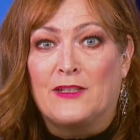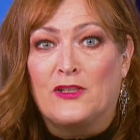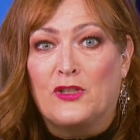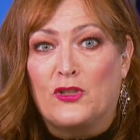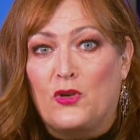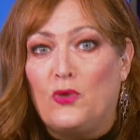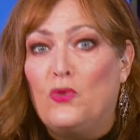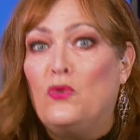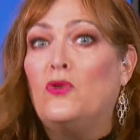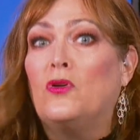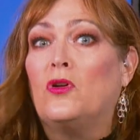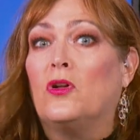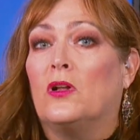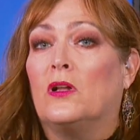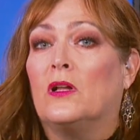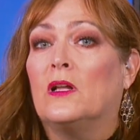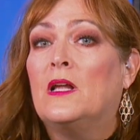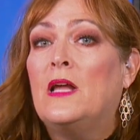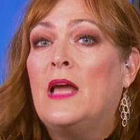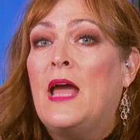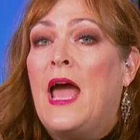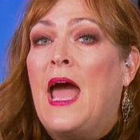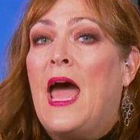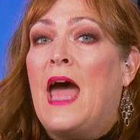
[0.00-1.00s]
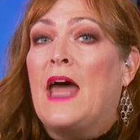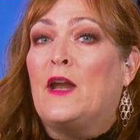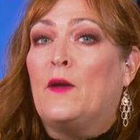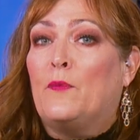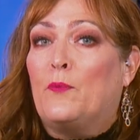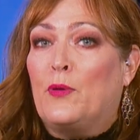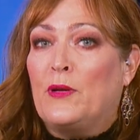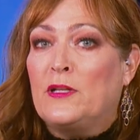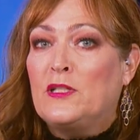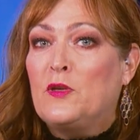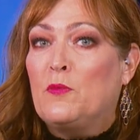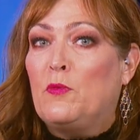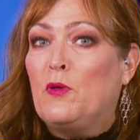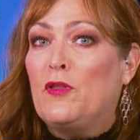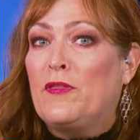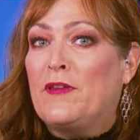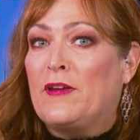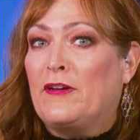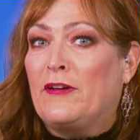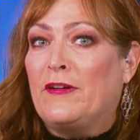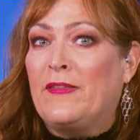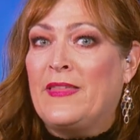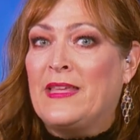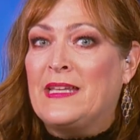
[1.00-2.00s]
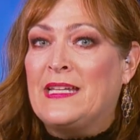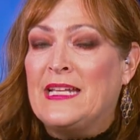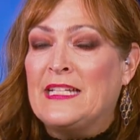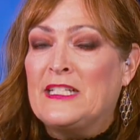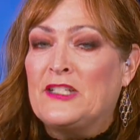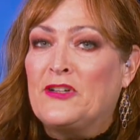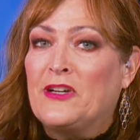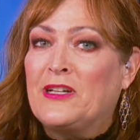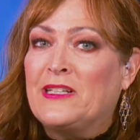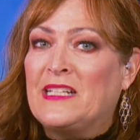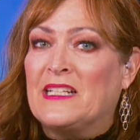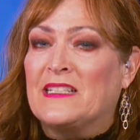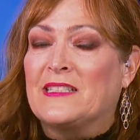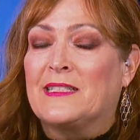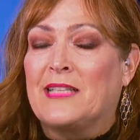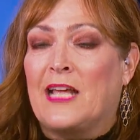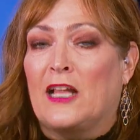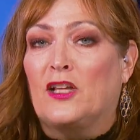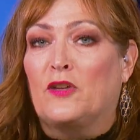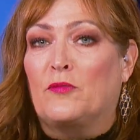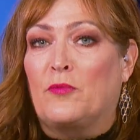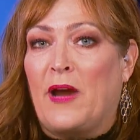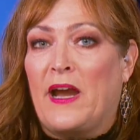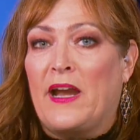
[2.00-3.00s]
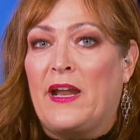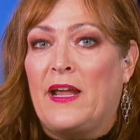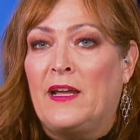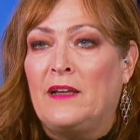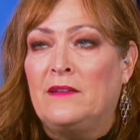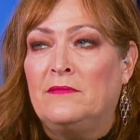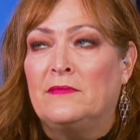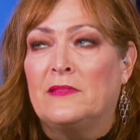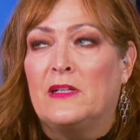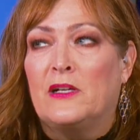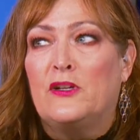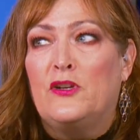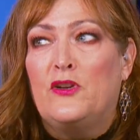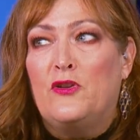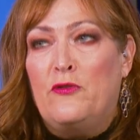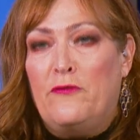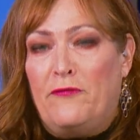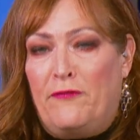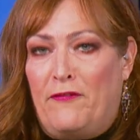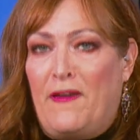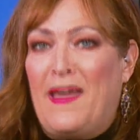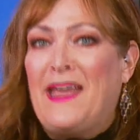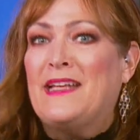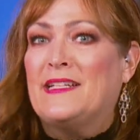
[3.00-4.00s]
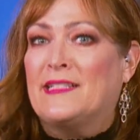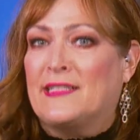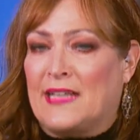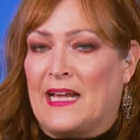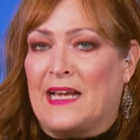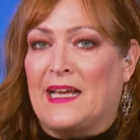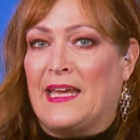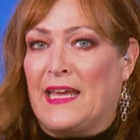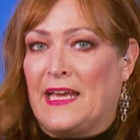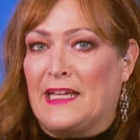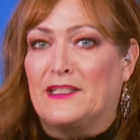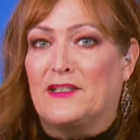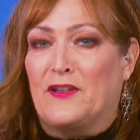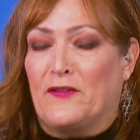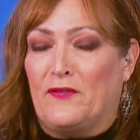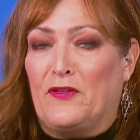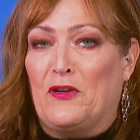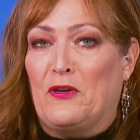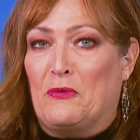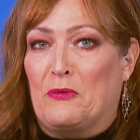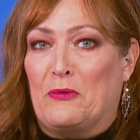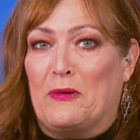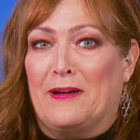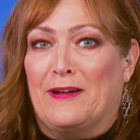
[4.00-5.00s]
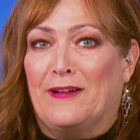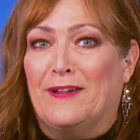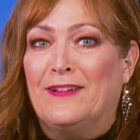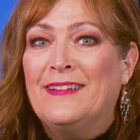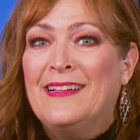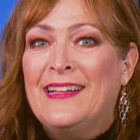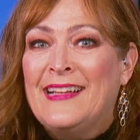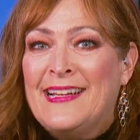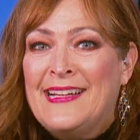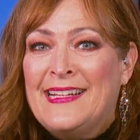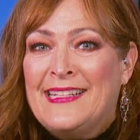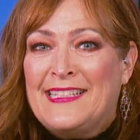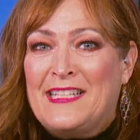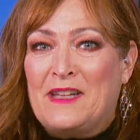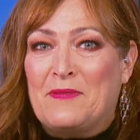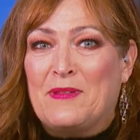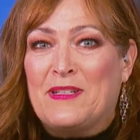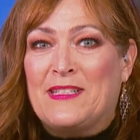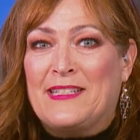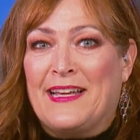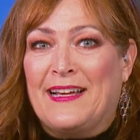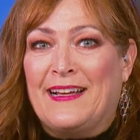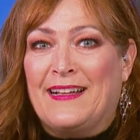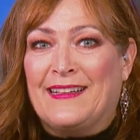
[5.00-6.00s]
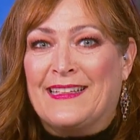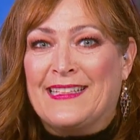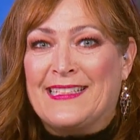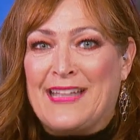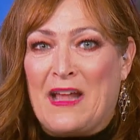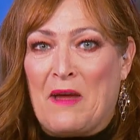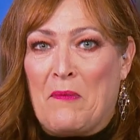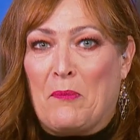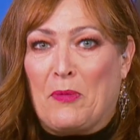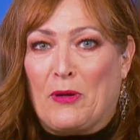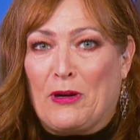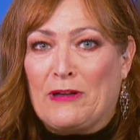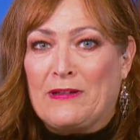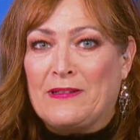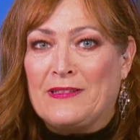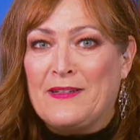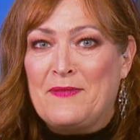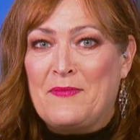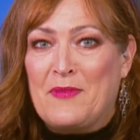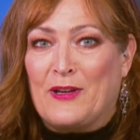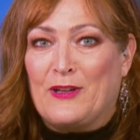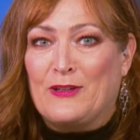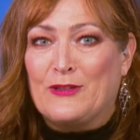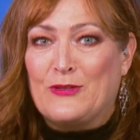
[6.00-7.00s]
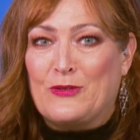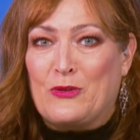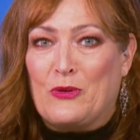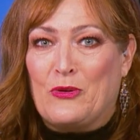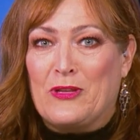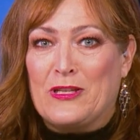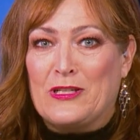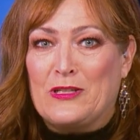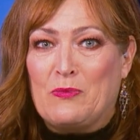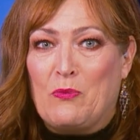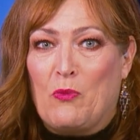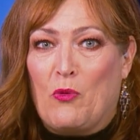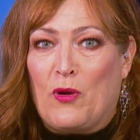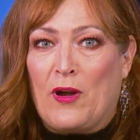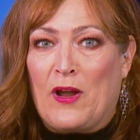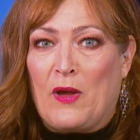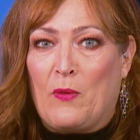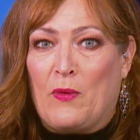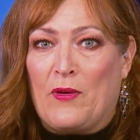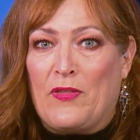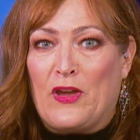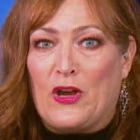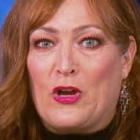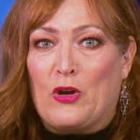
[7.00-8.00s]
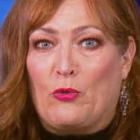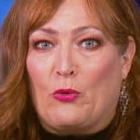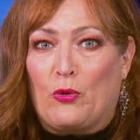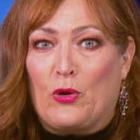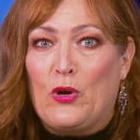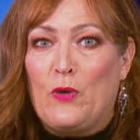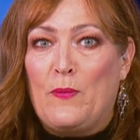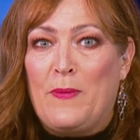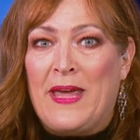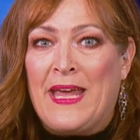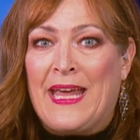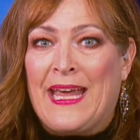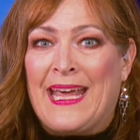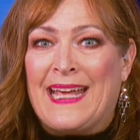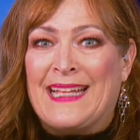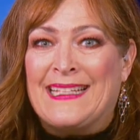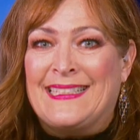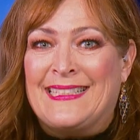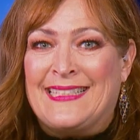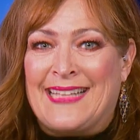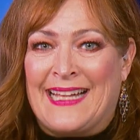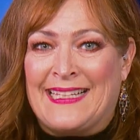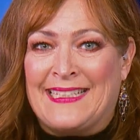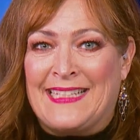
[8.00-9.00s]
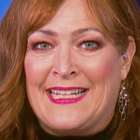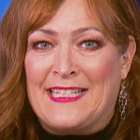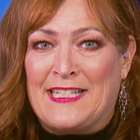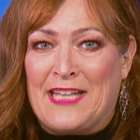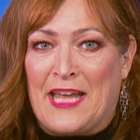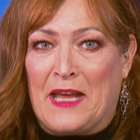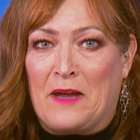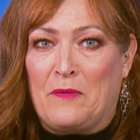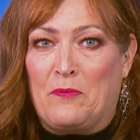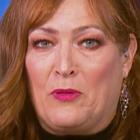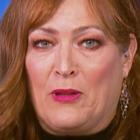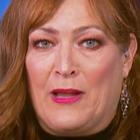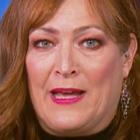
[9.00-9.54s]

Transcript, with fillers: at school. And a principal there in the district is celebrating a new face, I guess, if you will. Tim Ezell is at Buerkle Middle School this morning where the grooming is set to take